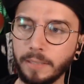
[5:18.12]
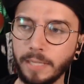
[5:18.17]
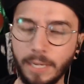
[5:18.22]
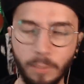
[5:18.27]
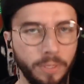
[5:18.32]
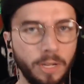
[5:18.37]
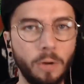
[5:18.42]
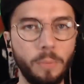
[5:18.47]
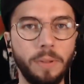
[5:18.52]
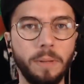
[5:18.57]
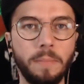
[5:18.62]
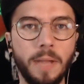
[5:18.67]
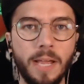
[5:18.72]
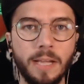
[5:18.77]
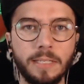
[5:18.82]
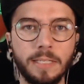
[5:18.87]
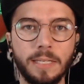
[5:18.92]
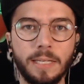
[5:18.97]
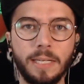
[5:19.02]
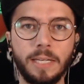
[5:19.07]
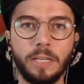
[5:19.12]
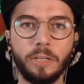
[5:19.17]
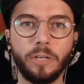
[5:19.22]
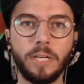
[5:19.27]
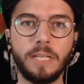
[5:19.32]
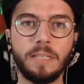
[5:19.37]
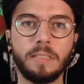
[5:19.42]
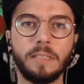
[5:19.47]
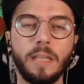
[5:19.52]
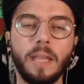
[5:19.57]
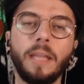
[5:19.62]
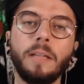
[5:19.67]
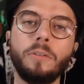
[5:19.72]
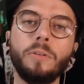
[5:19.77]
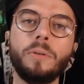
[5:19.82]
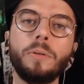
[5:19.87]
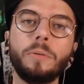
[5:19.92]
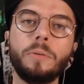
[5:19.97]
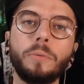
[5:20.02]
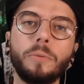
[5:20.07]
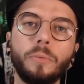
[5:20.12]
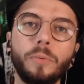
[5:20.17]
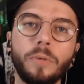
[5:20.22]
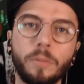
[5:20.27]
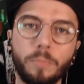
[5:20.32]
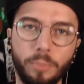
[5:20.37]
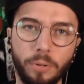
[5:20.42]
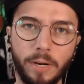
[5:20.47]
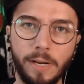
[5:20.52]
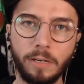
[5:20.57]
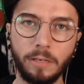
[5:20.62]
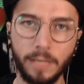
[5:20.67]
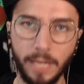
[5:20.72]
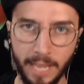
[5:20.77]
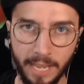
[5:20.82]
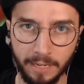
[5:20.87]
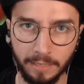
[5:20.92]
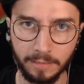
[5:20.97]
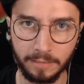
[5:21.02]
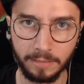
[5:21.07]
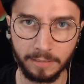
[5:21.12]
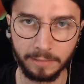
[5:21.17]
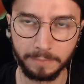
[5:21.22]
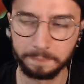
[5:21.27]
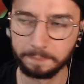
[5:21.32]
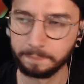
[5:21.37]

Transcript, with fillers: Here we go, Big Max. Here is King Gnu with Prayer X.